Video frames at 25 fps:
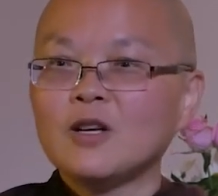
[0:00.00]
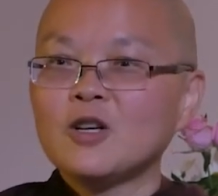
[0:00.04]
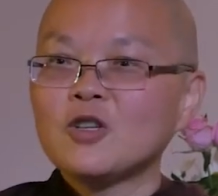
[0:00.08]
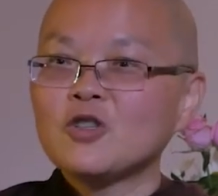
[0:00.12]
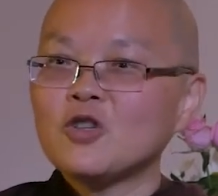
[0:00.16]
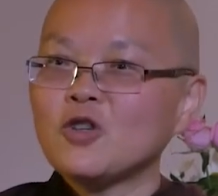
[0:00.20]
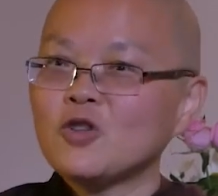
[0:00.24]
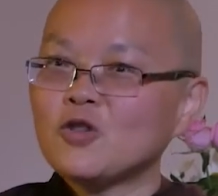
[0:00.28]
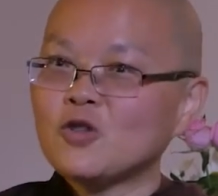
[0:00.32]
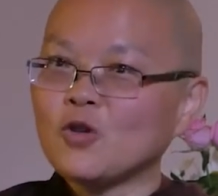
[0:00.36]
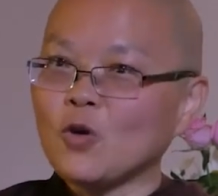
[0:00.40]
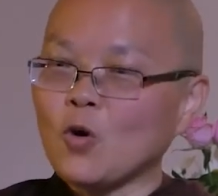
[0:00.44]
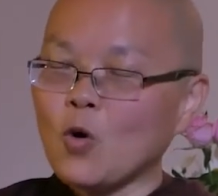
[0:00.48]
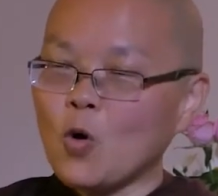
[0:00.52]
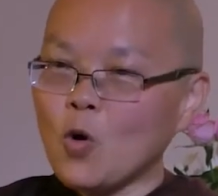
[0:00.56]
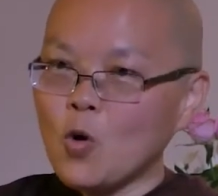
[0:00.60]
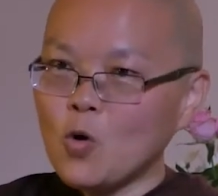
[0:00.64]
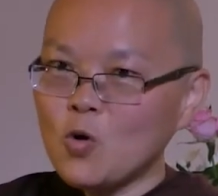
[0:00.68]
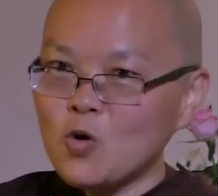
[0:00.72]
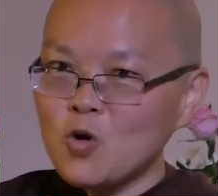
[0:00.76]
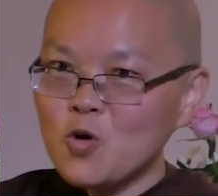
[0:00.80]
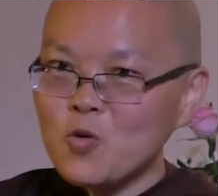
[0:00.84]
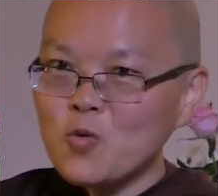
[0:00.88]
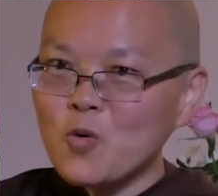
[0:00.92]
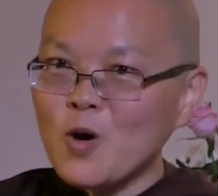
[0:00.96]
She's the
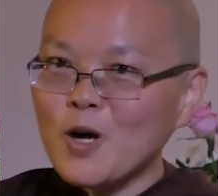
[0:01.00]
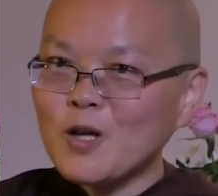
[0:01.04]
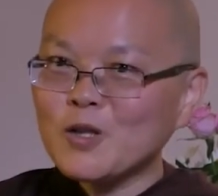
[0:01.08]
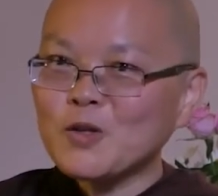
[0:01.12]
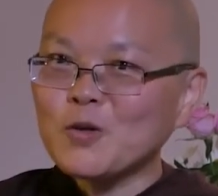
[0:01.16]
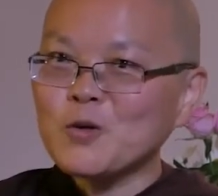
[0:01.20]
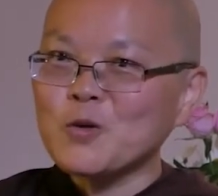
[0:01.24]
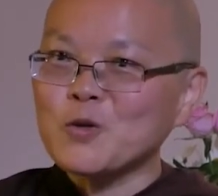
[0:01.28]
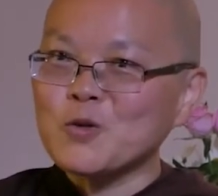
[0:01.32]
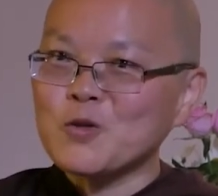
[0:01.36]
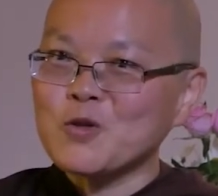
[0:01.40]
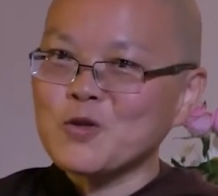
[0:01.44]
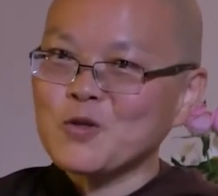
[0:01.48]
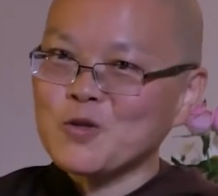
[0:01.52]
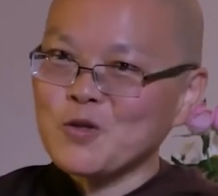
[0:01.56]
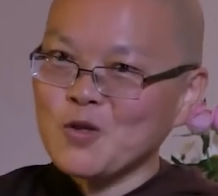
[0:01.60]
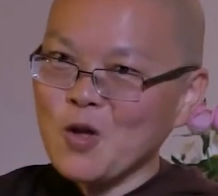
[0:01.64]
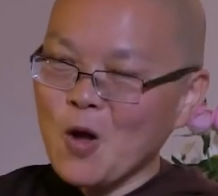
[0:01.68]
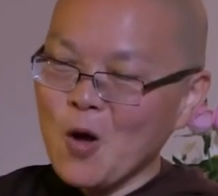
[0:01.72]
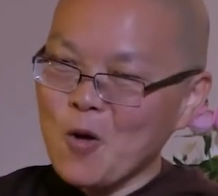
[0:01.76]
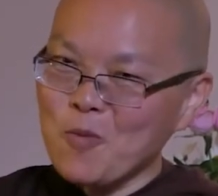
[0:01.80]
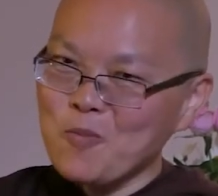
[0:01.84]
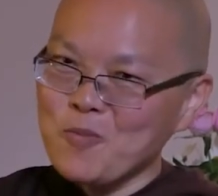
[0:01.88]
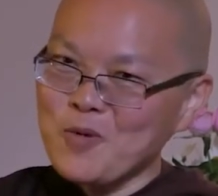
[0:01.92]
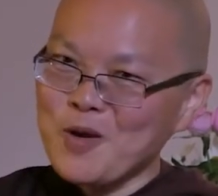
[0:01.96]
only one who
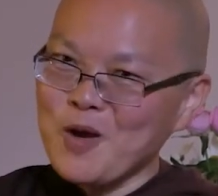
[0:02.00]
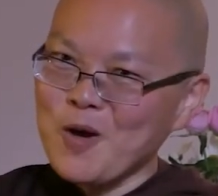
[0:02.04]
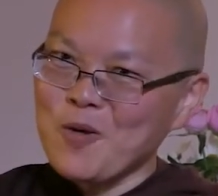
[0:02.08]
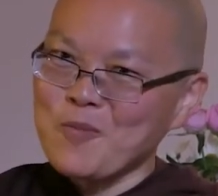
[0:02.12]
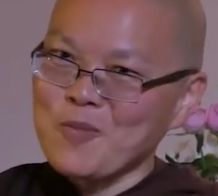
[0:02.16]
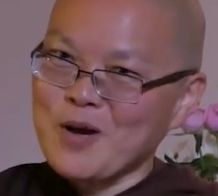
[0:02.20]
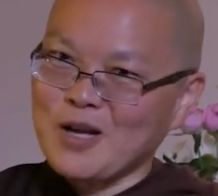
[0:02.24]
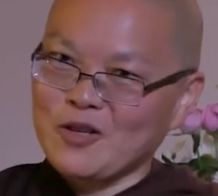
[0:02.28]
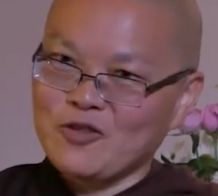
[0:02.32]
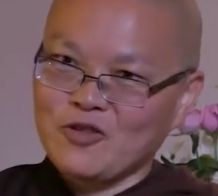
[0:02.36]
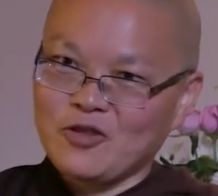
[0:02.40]
stopped me on my